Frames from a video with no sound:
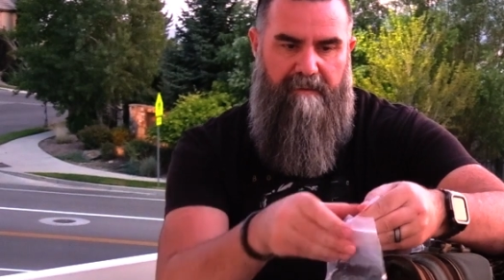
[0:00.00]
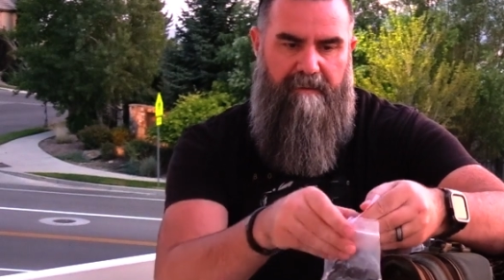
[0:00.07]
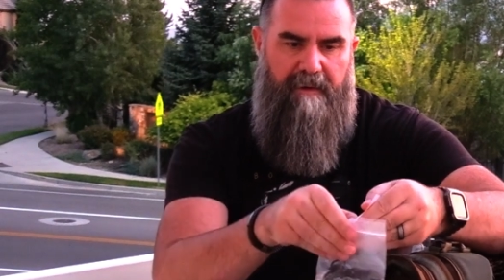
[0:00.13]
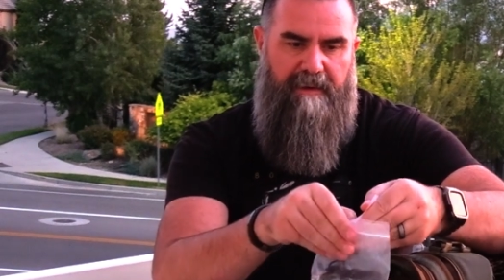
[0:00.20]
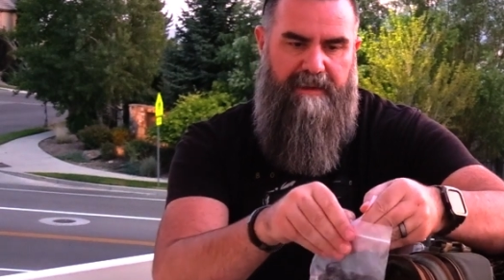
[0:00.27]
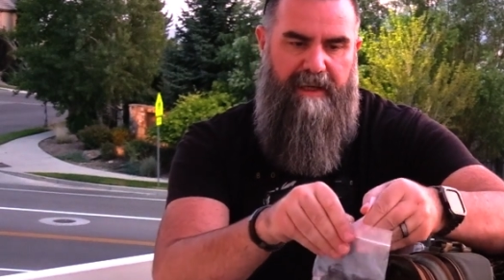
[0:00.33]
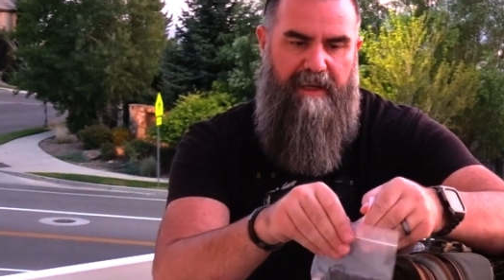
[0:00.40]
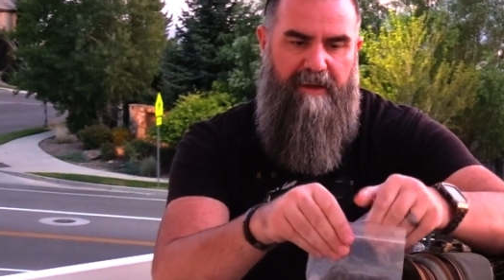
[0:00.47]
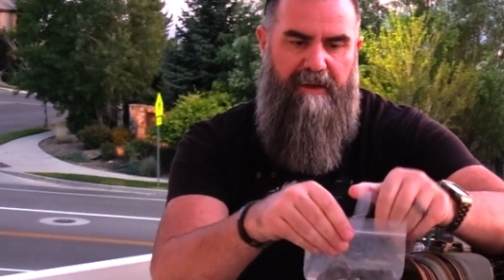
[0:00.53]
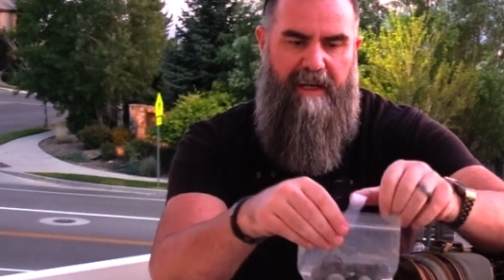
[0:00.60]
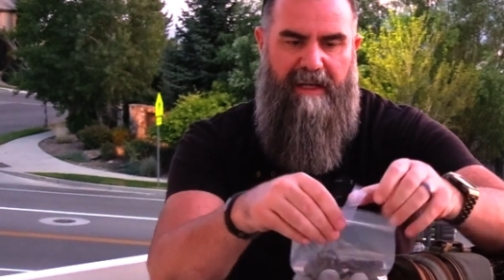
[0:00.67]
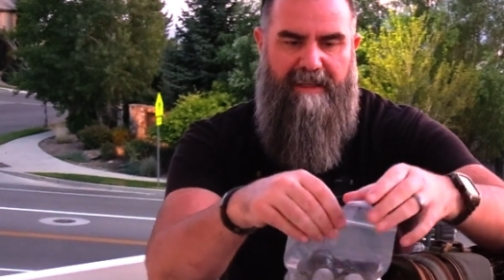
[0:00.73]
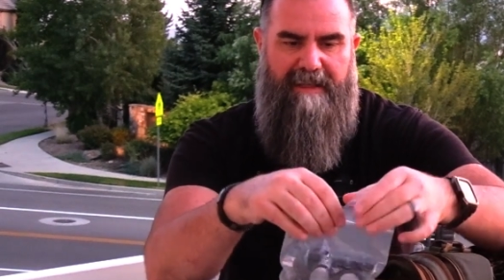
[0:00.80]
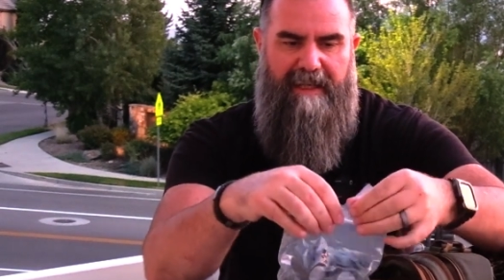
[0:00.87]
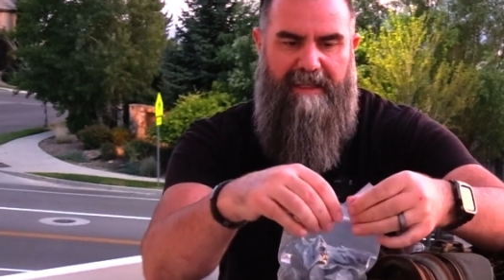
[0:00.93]
First thing you're
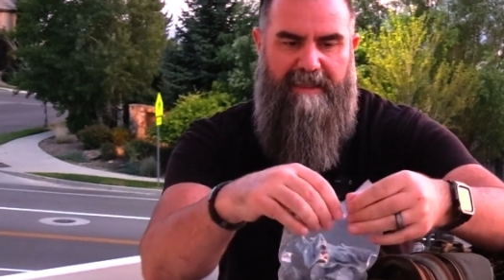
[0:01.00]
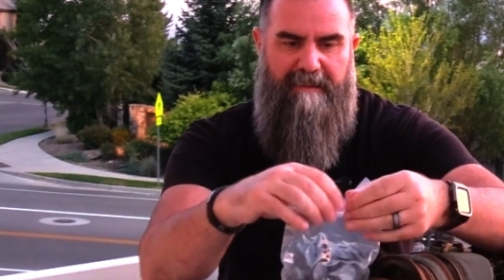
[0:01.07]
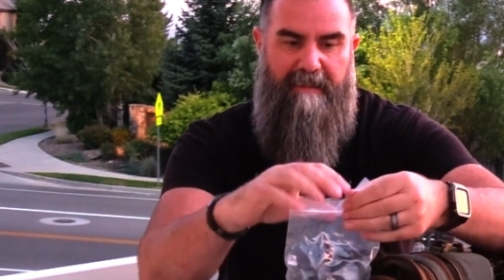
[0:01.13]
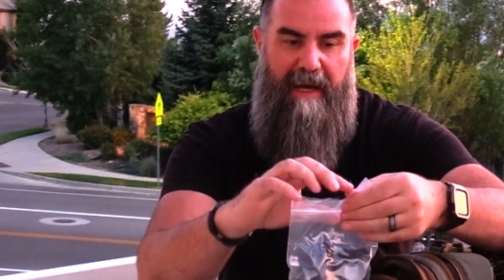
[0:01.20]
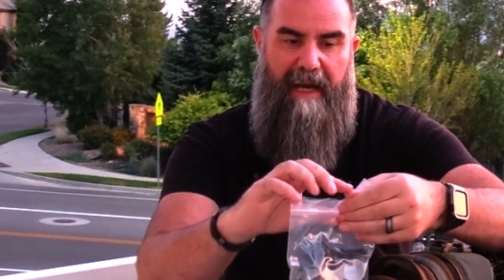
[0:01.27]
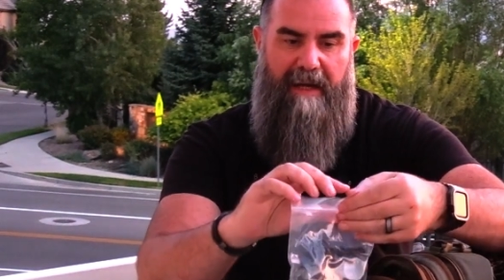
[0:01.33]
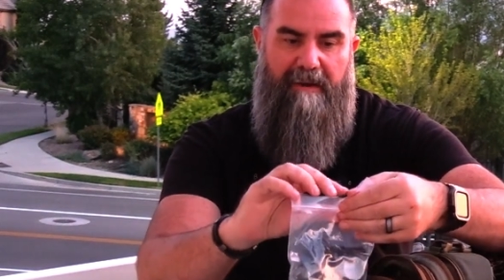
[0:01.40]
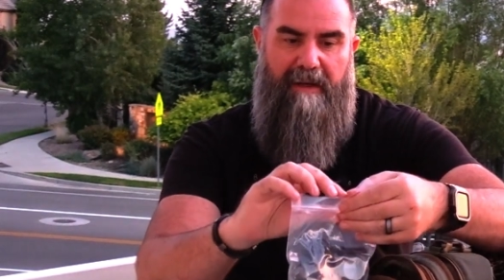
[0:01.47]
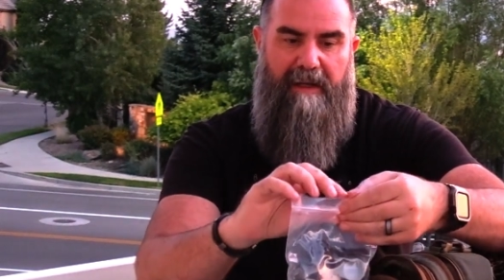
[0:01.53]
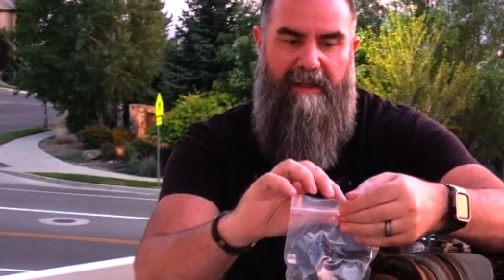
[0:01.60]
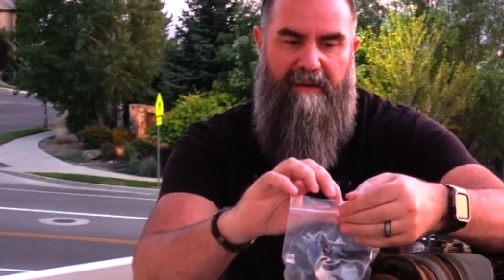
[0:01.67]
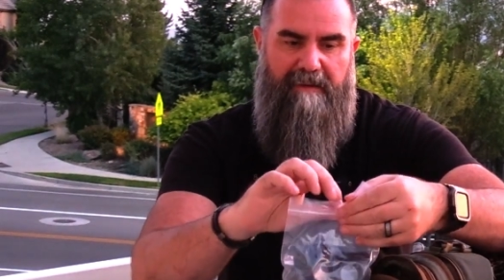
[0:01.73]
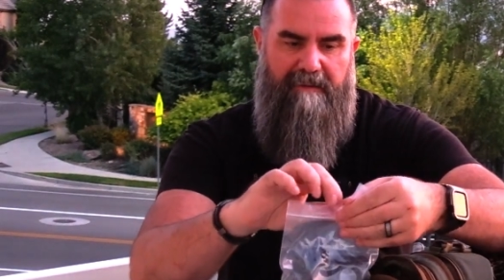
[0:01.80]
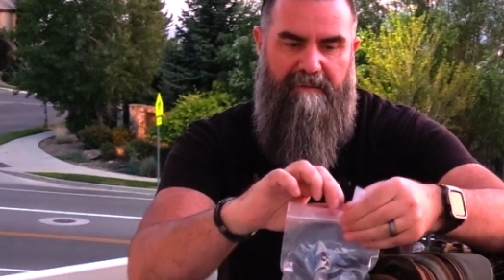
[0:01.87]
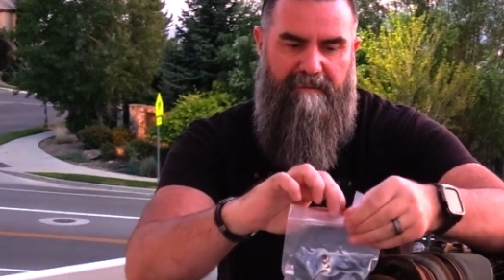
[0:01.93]
gonna see is a battery.
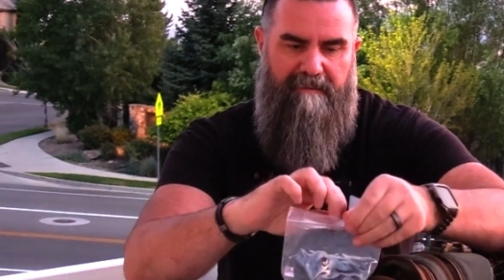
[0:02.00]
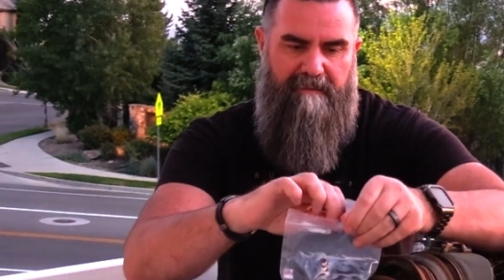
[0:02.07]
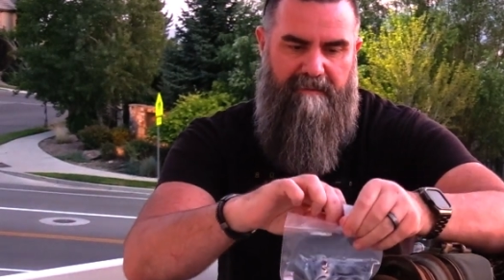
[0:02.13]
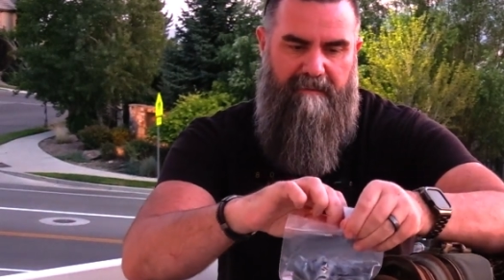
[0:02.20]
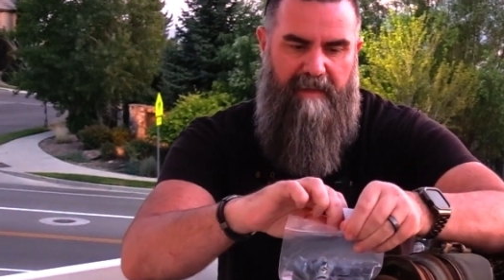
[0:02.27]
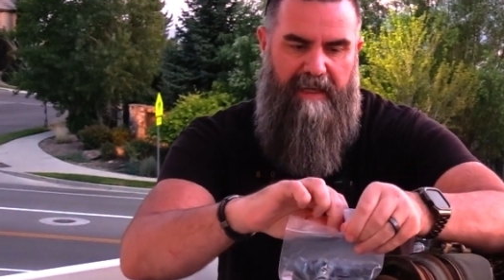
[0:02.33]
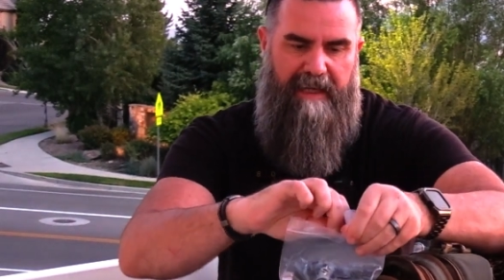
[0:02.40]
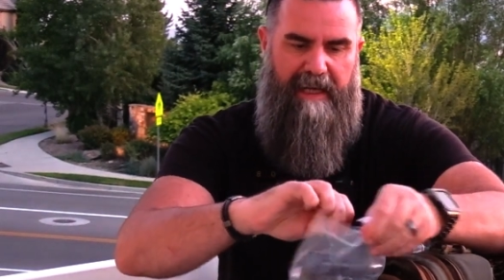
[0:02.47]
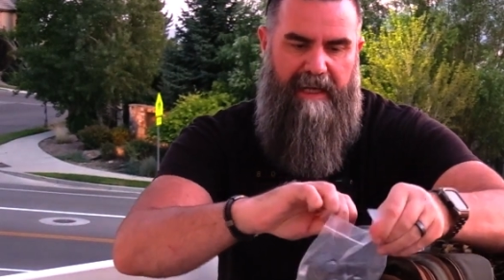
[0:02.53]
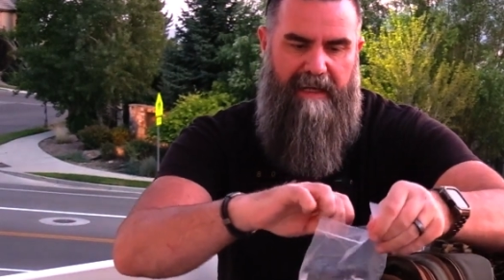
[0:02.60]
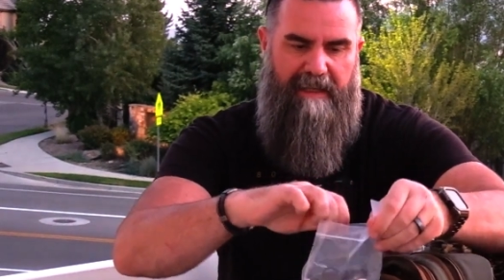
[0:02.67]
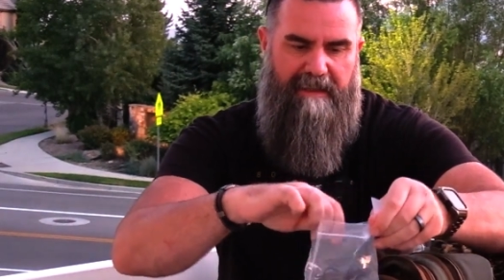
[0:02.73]
Again,